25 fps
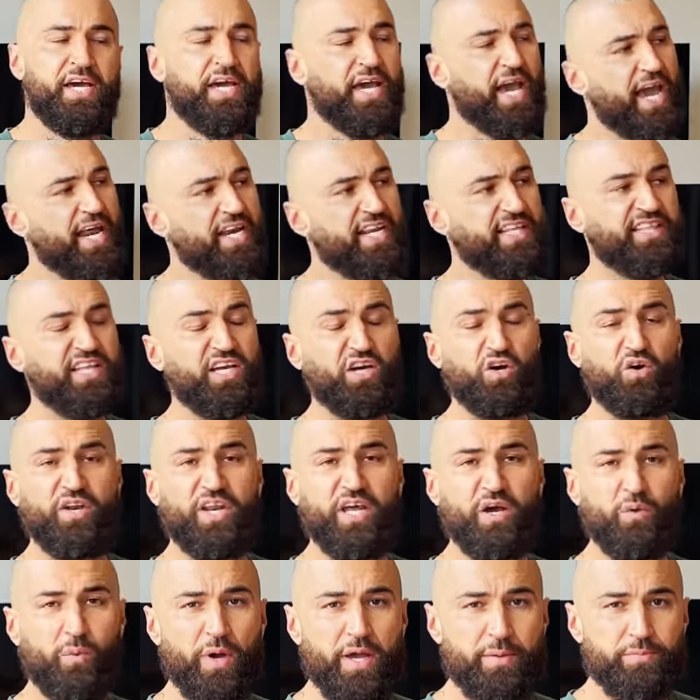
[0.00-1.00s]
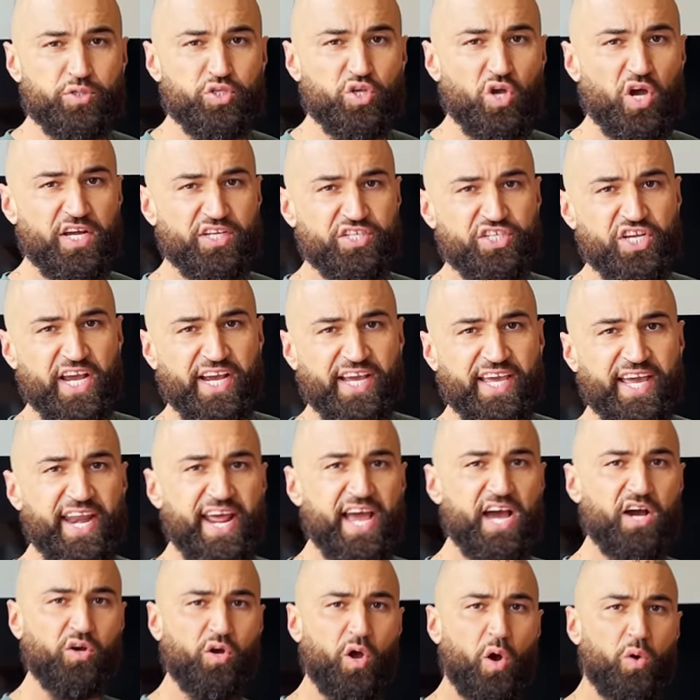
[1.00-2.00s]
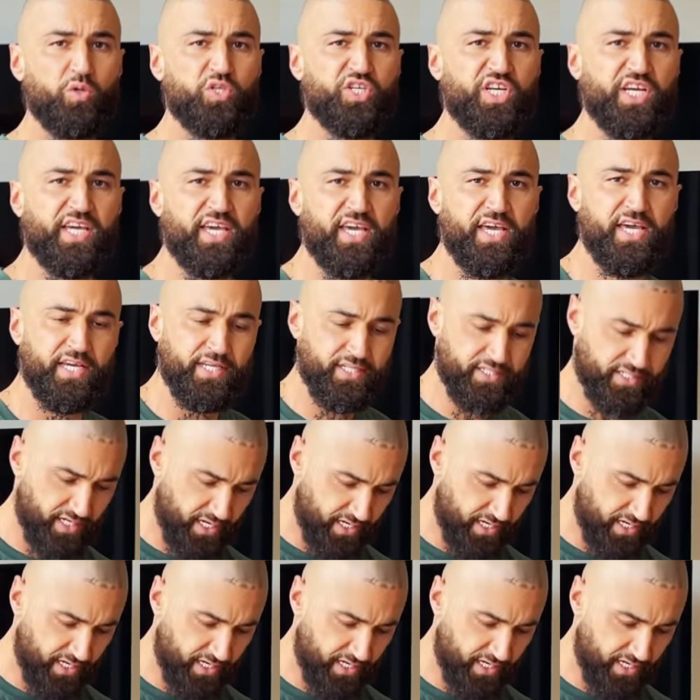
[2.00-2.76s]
Anything on their website, check it out. Culture Kings,